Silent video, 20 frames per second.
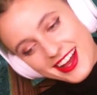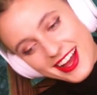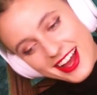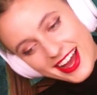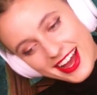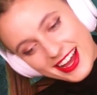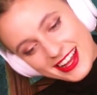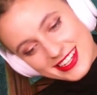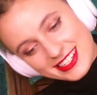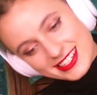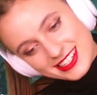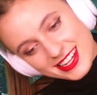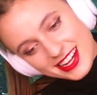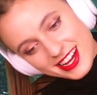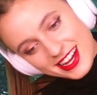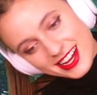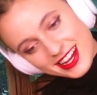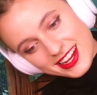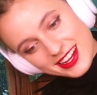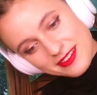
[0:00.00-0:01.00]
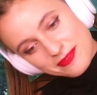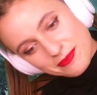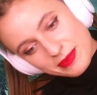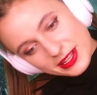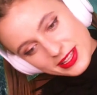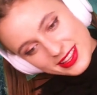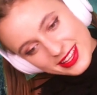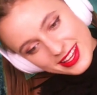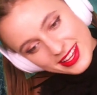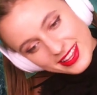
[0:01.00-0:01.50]
and
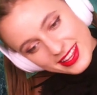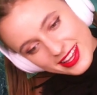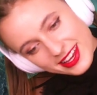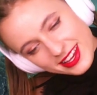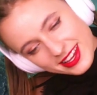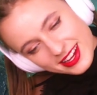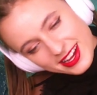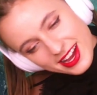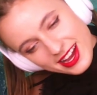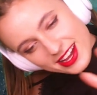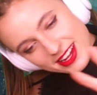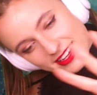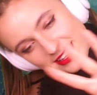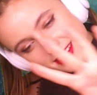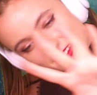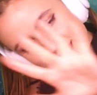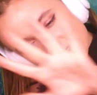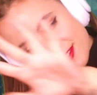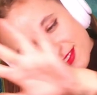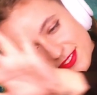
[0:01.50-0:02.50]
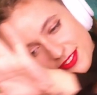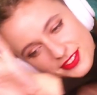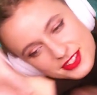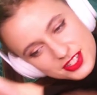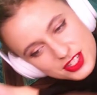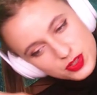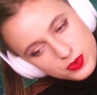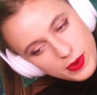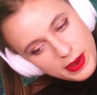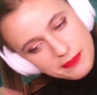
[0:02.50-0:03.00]
but they like kind of
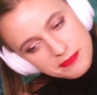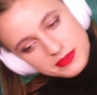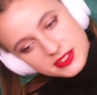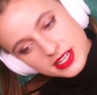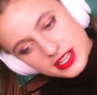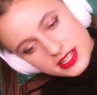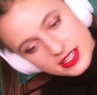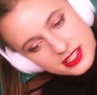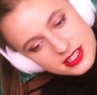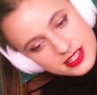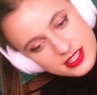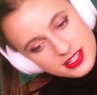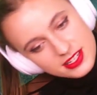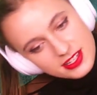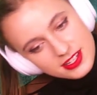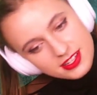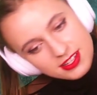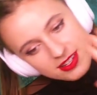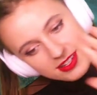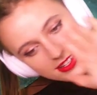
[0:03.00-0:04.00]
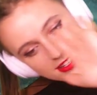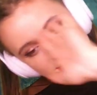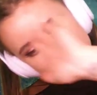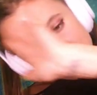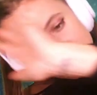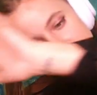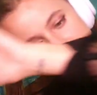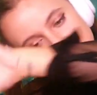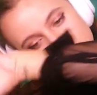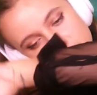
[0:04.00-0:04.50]
swept it
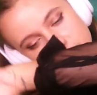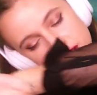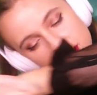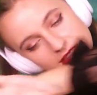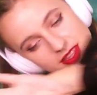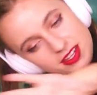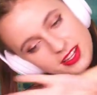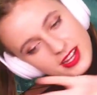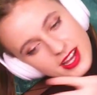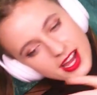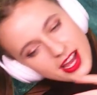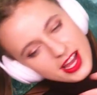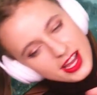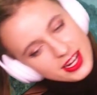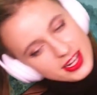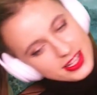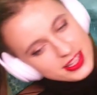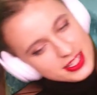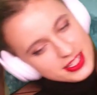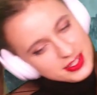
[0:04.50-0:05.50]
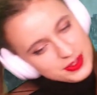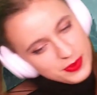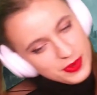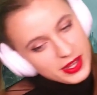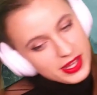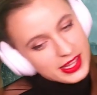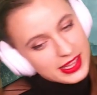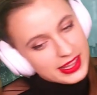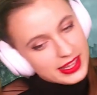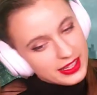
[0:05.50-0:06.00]
this way and then kind of this way
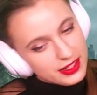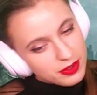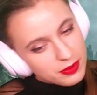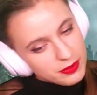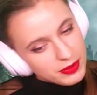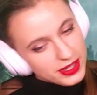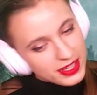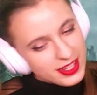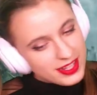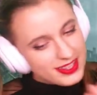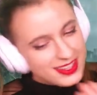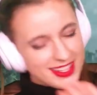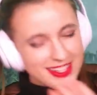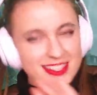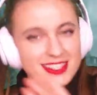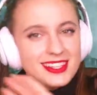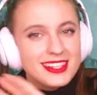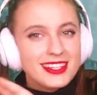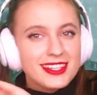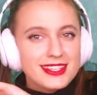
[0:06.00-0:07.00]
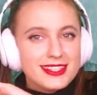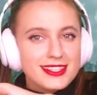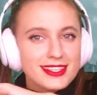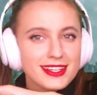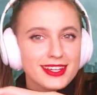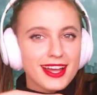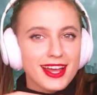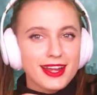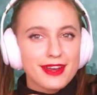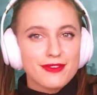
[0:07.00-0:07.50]
a little bit. That's at least the
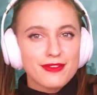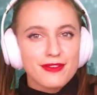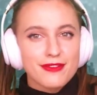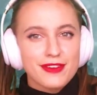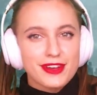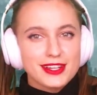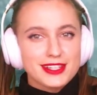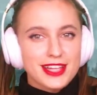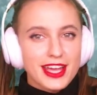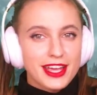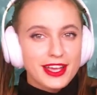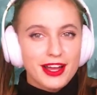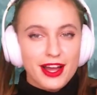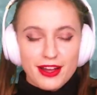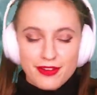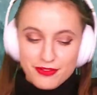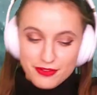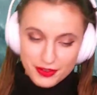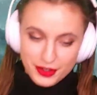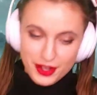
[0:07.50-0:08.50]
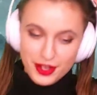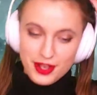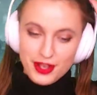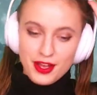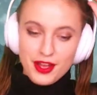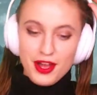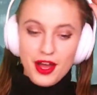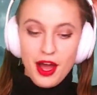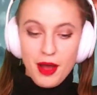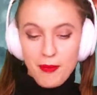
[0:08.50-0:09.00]
kind of effect I got
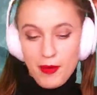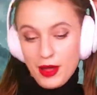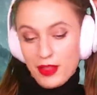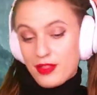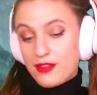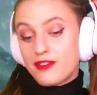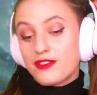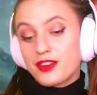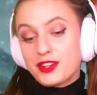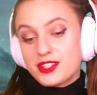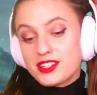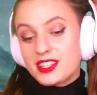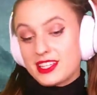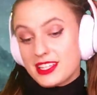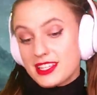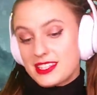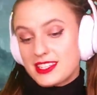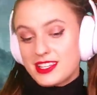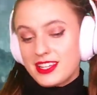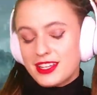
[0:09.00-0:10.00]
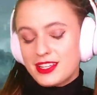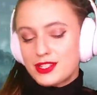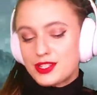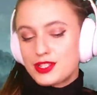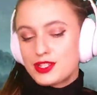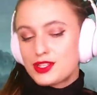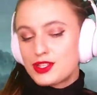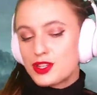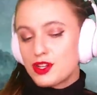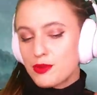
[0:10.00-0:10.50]
upon the first listen.
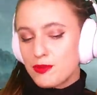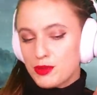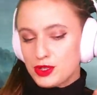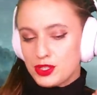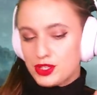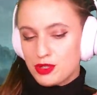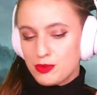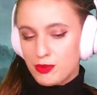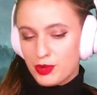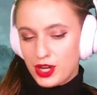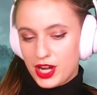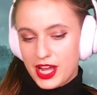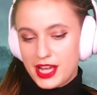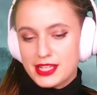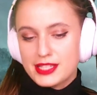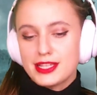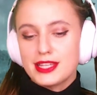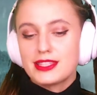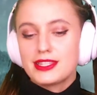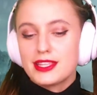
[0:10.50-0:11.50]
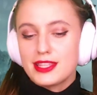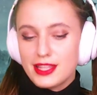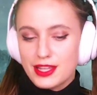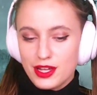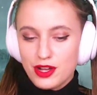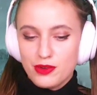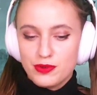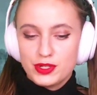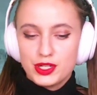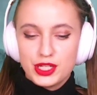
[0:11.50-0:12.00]
Super, super nice. And then they
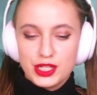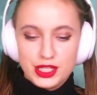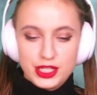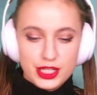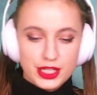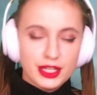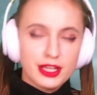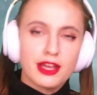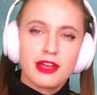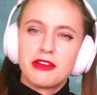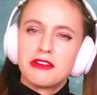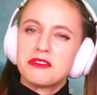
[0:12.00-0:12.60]
go into this like